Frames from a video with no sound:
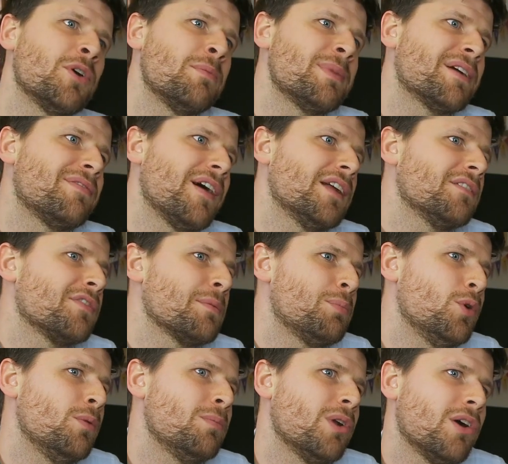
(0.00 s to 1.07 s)
I'm not a big fan of
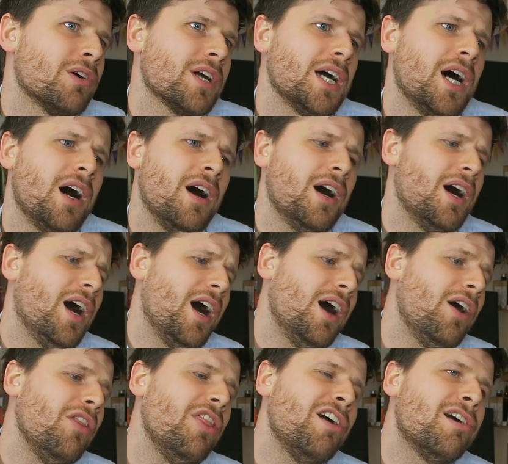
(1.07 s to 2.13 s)
the porn blog
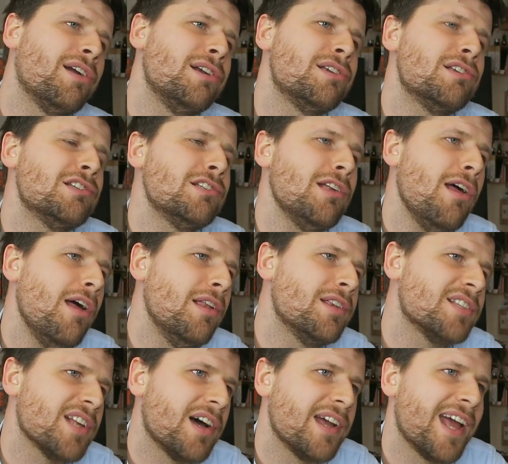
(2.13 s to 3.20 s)
are the
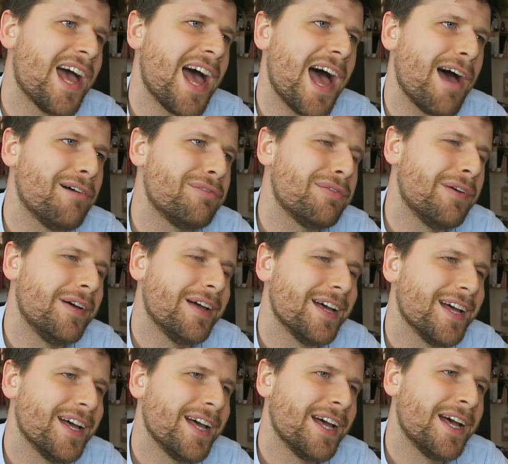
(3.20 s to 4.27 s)
concerns I have
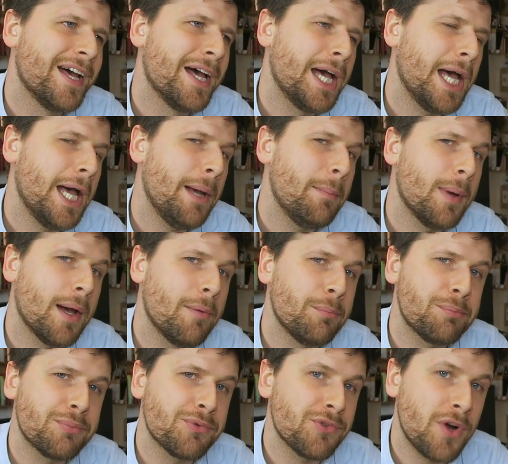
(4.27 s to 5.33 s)

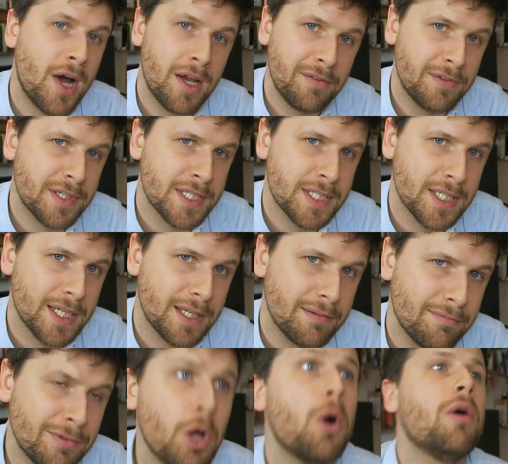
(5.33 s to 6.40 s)
about privacy.
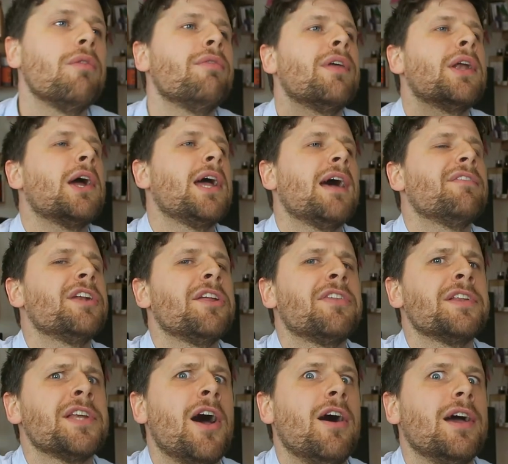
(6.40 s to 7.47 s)
Not that I have
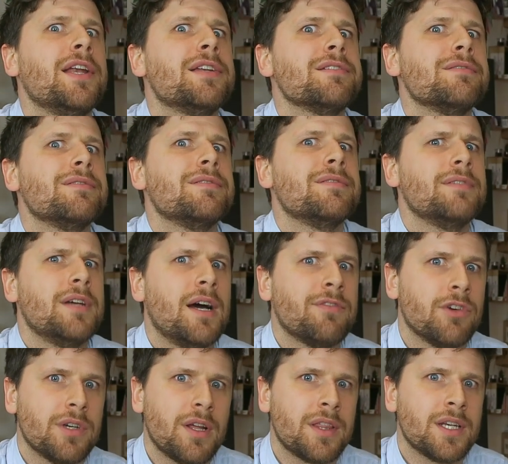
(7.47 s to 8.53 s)
anything to hide.
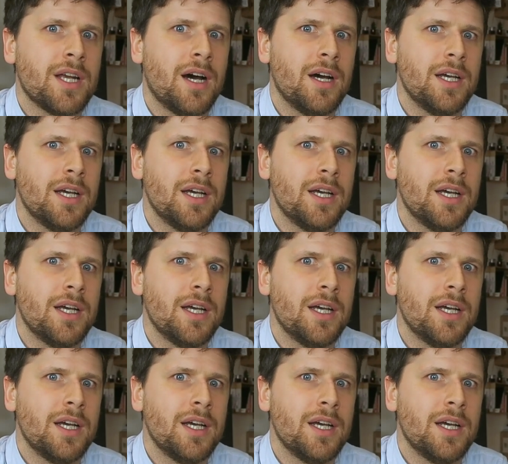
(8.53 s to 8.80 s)
I've got nothing to